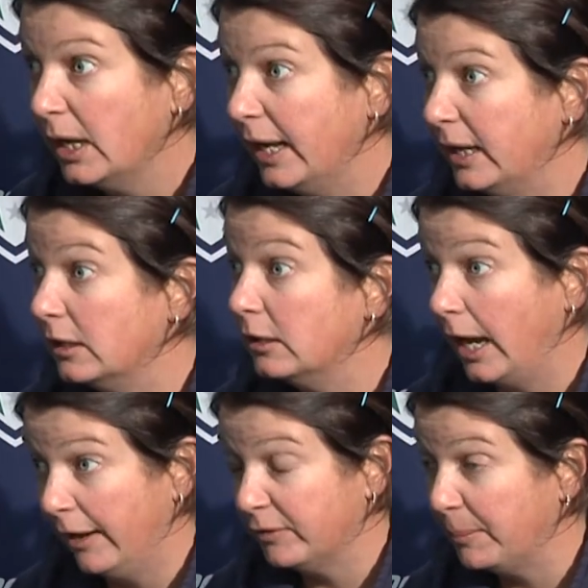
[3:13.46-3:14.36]
and
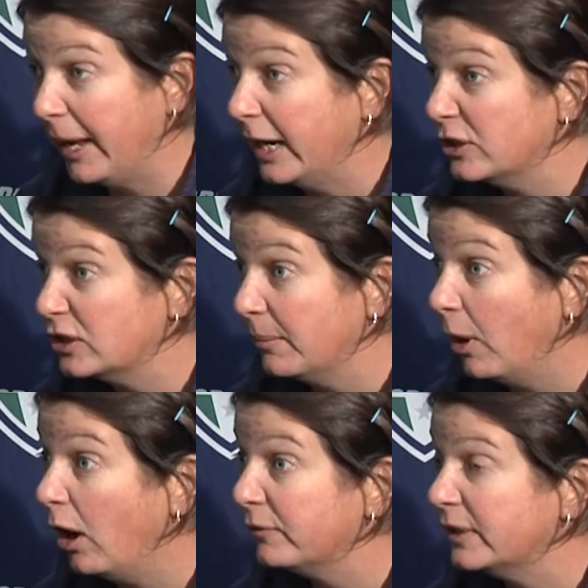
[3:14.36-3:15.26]
I have to manage them
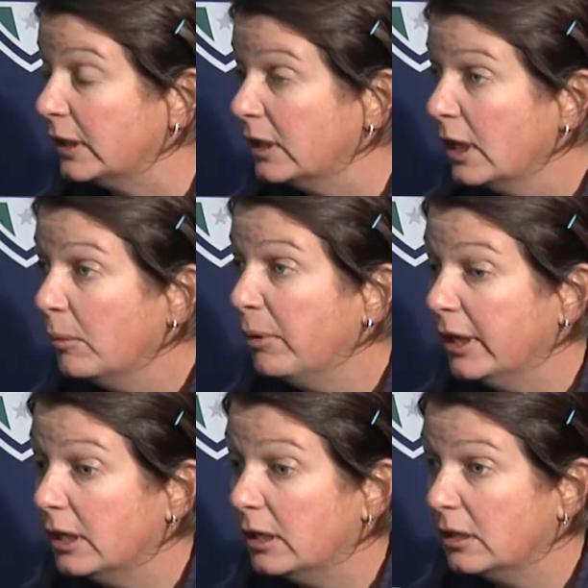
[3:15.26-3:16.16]
often,
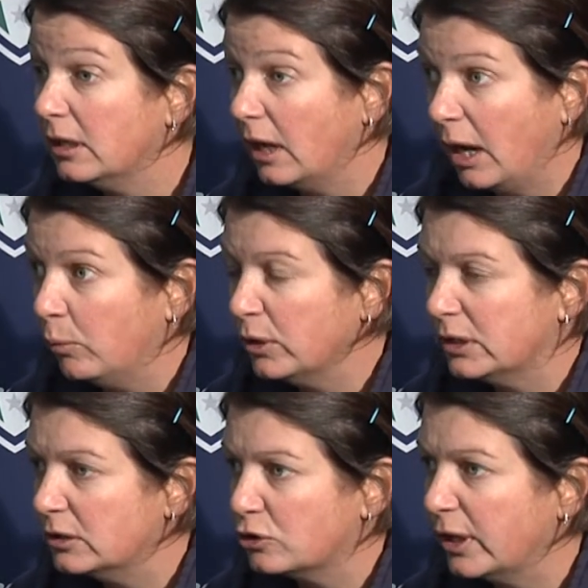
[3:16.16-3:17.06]
but I
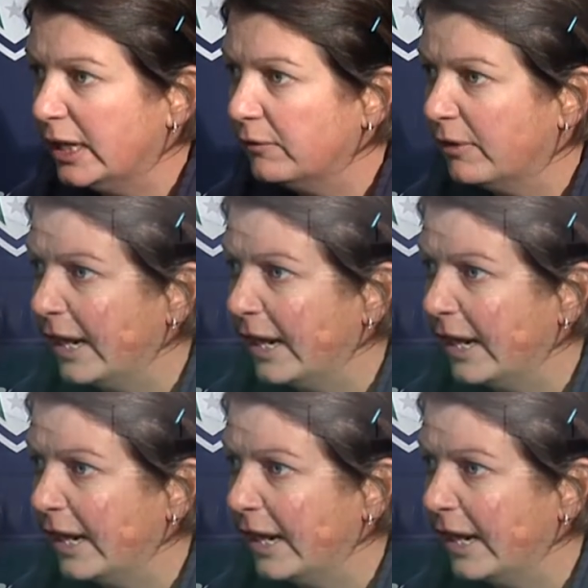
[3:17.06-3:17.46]
wouldn't trade it for